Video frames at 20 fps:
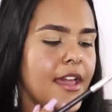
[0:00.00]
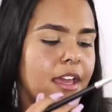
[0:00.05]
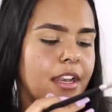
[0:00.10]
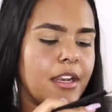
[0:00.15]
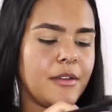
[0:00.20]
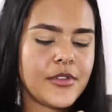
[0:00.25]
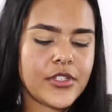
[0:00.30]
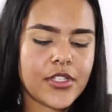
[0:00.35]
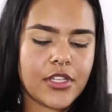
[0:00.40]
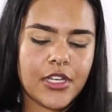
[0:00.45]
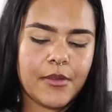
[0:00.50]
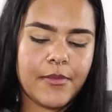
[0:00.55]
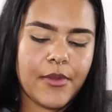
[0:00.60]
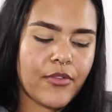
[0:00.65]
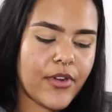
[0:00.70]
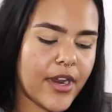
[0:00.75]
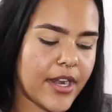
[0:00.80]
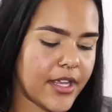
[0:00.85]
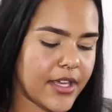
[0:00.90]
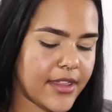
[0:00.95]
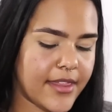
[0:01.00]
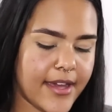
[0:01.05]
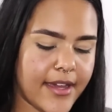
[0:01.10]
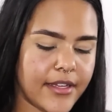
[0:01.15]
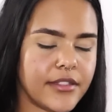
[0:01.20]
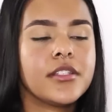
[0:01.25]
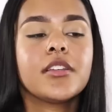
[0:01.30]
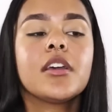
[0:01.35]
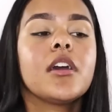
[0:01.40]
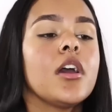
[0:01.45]
And I'm just going to be running
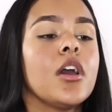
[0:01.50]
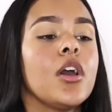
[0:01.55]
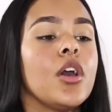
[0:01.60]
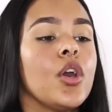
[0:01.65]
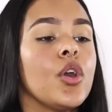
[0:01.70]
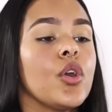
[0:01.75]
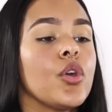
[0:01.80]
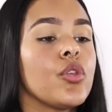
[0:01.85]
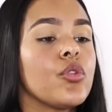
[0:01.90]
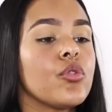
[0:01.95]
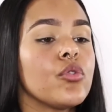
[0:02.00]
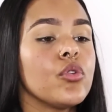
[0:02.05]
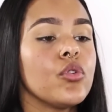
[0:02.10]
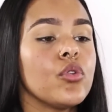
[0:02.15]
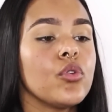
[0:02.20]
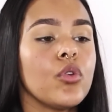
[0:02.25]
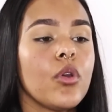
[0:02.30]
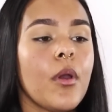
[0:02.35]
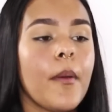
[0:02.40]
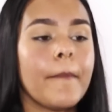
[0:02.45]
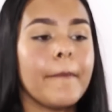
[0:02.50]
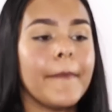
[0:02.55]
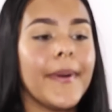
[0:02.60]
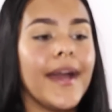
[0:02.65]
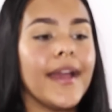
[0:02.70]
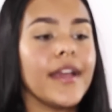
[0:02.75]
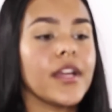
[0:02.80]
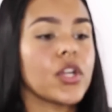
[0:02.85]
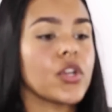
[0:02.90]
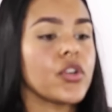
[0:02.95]
that through
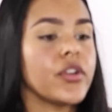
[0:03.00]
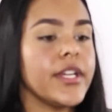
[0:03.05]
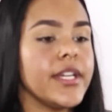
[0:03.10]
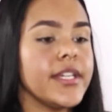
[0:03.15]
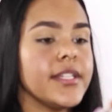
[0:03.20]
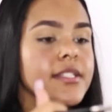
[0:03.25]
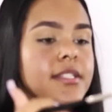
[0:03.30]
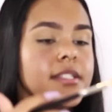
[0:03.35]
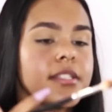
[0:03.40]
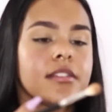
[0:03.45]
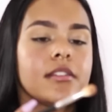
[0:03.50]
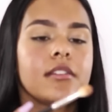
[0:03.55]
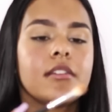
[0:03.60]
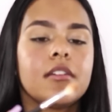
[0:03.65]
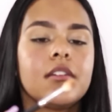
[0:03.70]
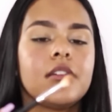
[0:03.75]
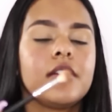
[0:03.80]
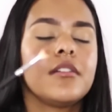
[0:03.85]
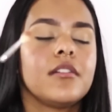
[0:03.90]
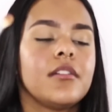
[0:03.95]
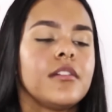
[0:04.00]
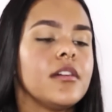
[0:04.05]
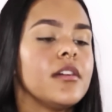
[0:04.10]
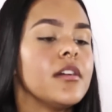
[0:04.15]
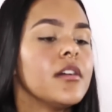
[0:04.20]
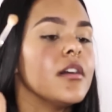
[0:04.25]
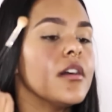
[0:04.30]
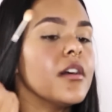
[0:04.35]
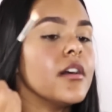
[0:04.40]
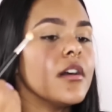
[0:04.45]
my crease
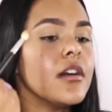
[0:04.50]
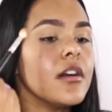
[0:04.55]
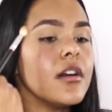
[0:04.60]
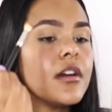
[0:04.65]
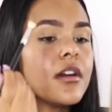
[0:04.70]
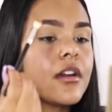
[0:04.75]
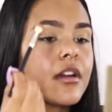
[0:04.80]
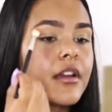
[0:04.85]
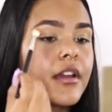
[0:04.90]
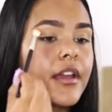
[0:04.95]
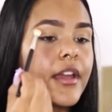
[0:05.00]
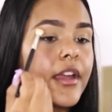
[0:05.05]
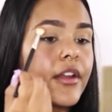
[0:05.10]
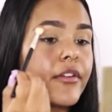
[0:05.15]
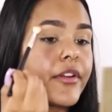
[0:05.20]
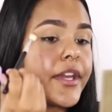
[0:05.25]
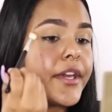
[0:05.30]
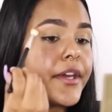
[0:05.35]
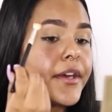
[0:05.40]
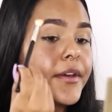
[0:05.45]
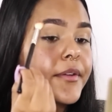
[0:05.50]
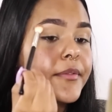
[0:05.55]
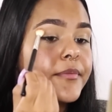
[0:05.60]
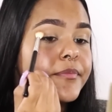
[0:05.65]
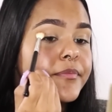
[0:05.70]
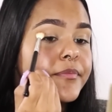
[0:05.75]
area.